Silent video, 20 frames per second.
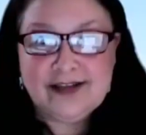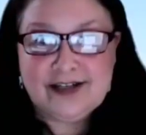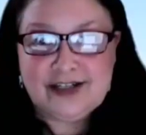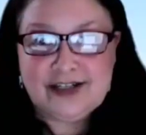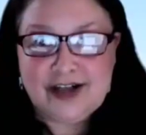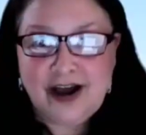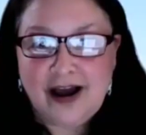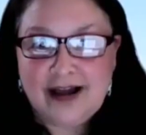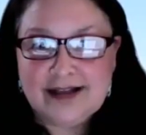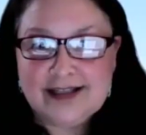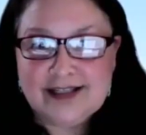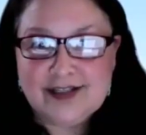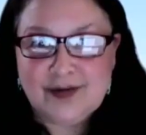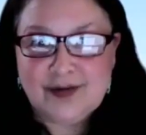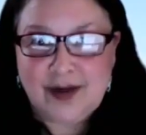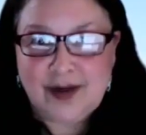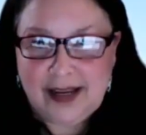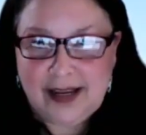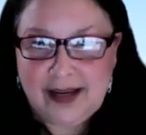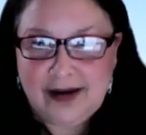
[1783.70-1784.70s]
dots
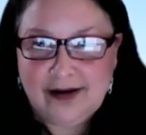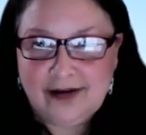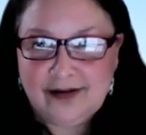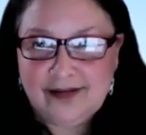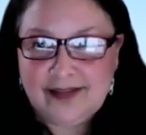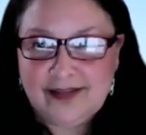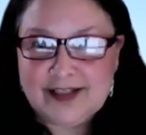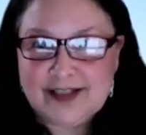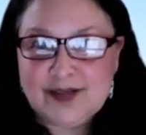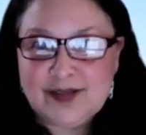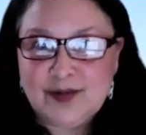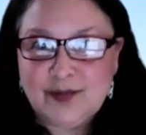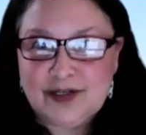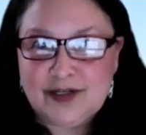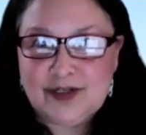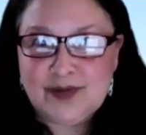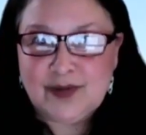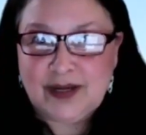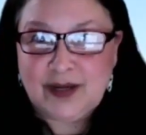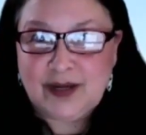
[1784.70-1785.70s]
right here. That's what we're
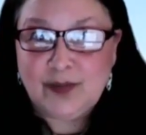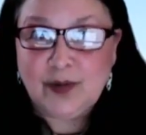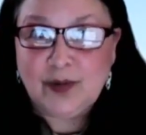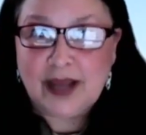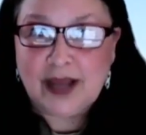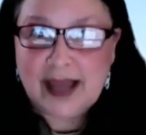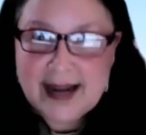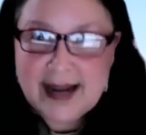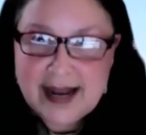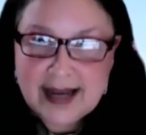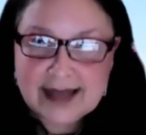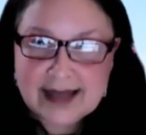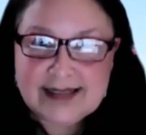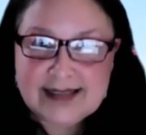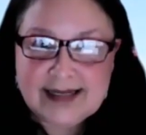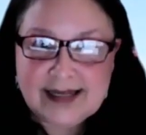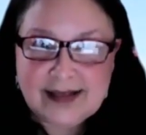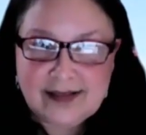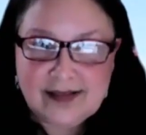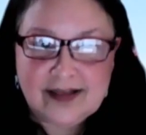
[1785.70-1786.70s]
doing. We're
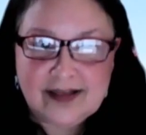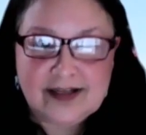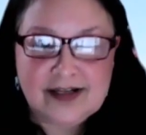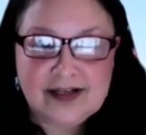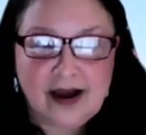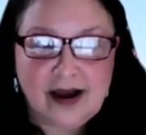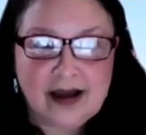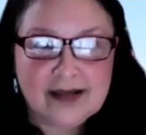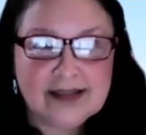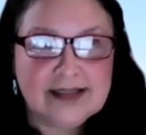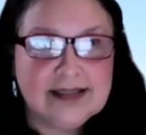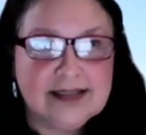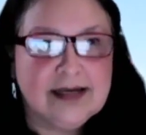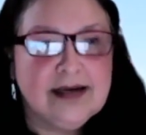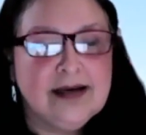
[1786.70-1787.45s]
connecting the dots.